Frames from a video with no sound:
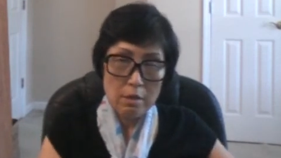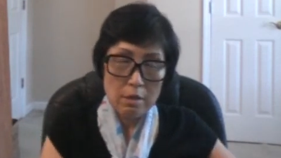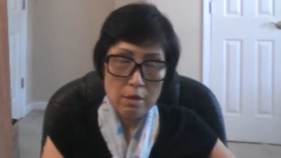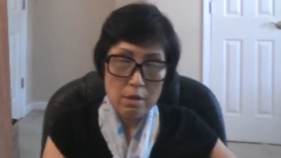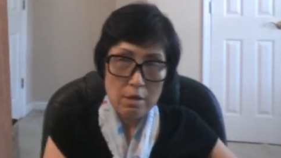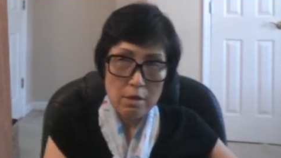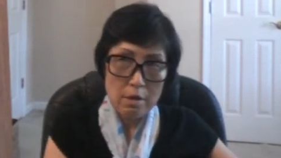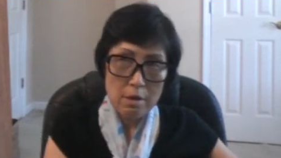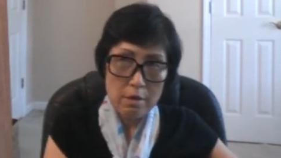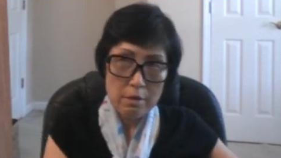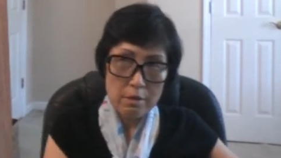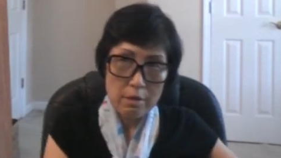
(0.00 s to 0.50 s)
uh,
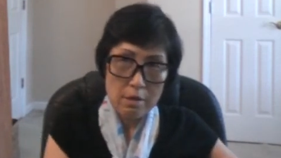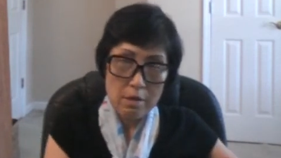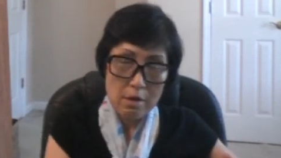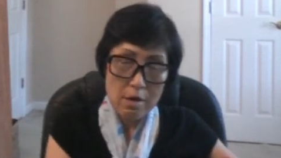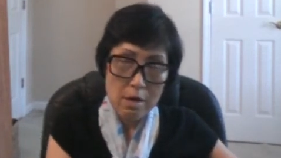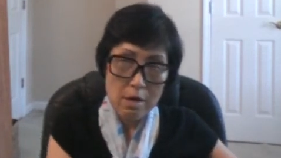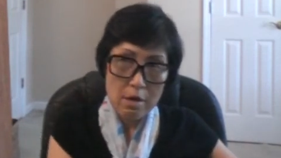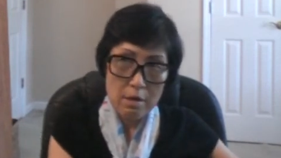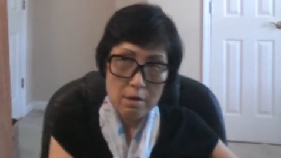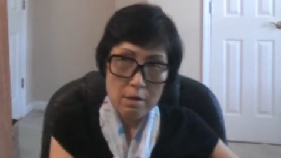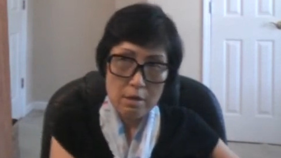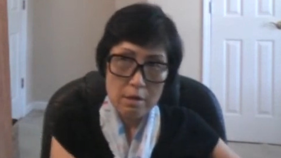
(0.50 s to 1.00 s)
there
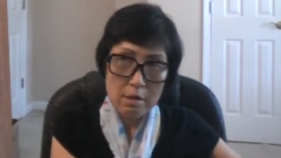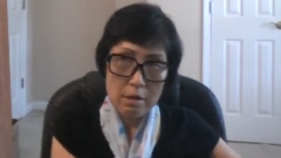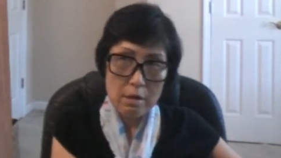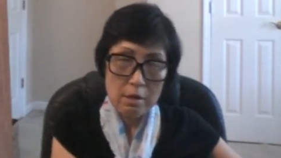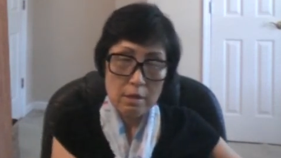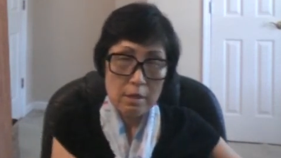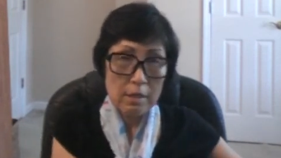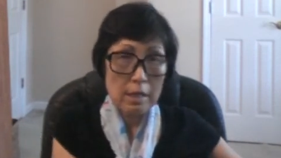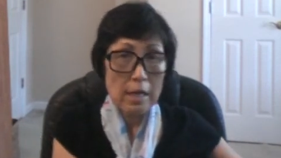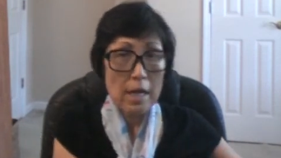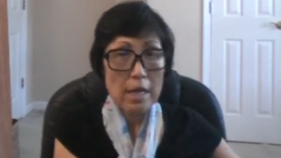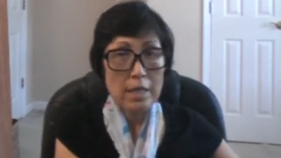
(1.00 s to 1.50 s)
are a
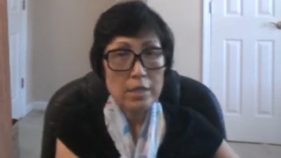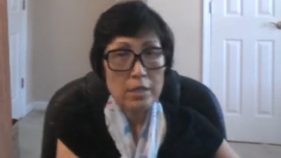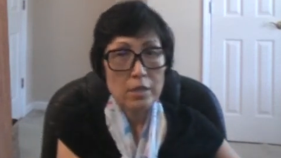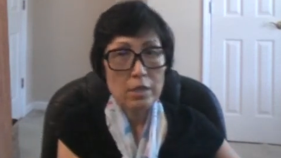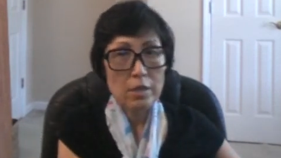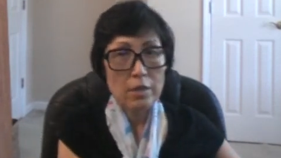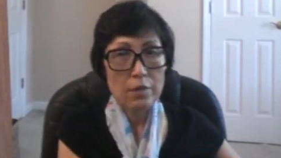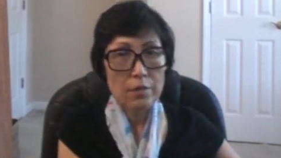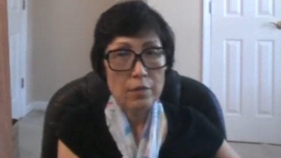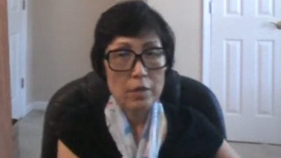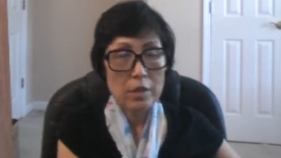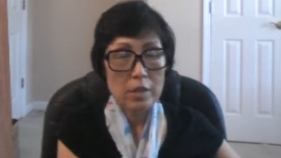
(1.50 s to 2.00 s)
cluster
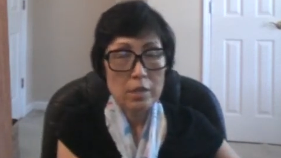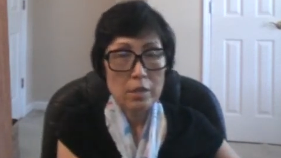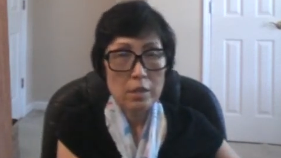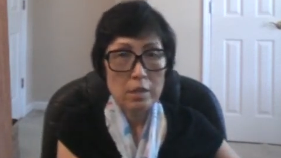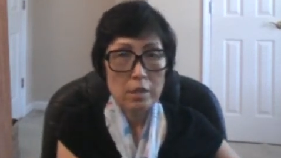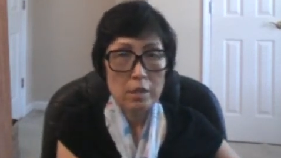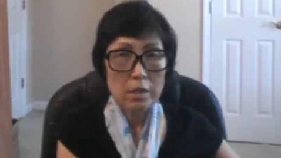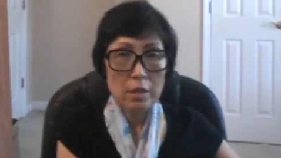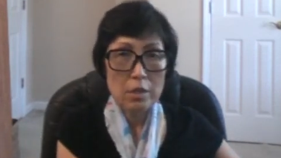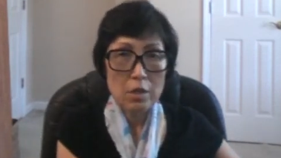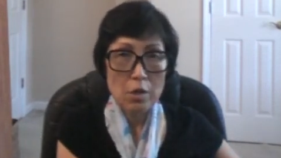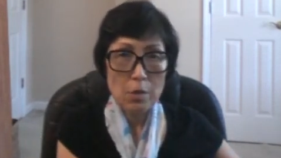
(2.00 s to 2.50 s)
of these
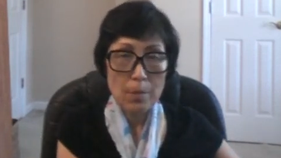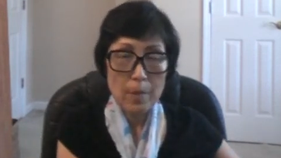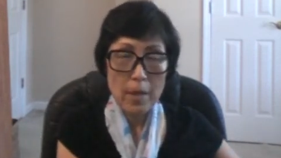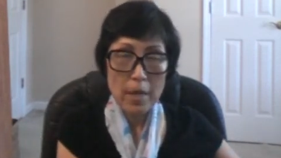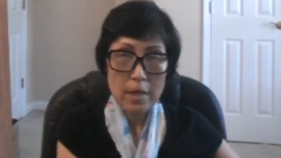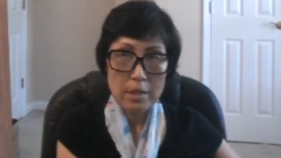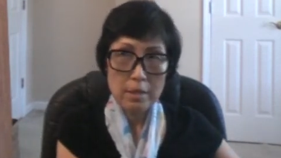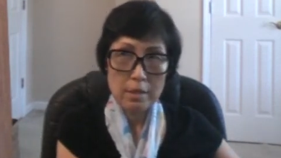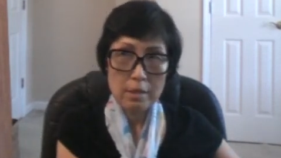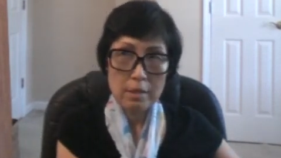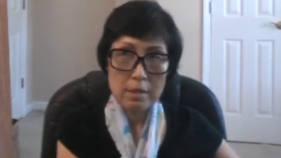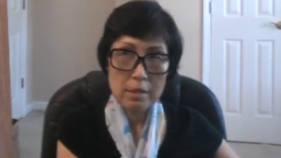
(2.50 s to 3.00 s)

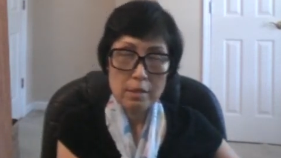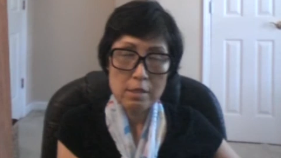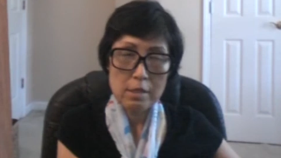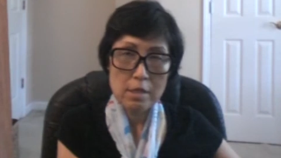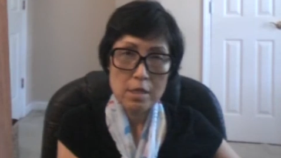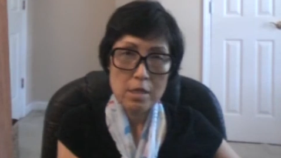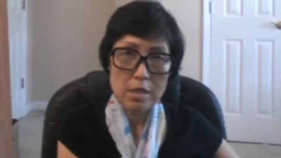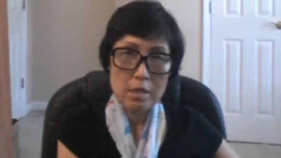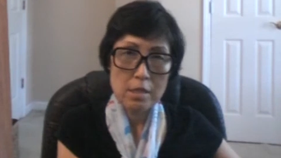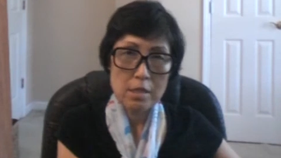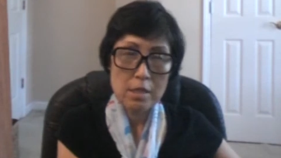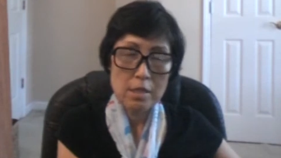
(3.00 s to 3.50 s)
idiopathic
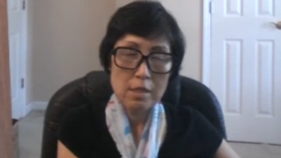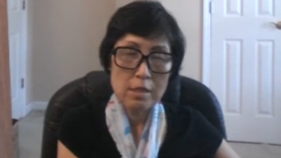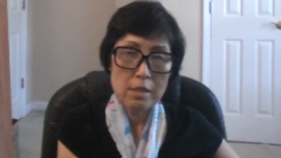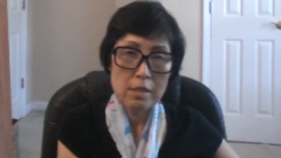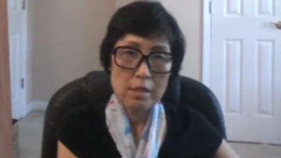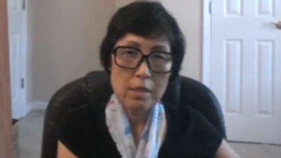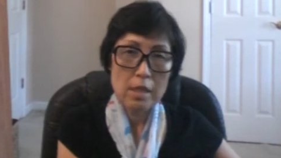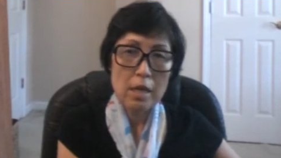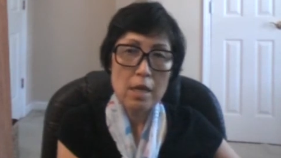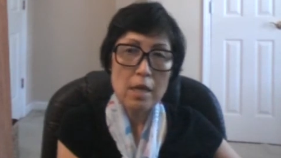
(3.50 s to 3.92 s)
conditions.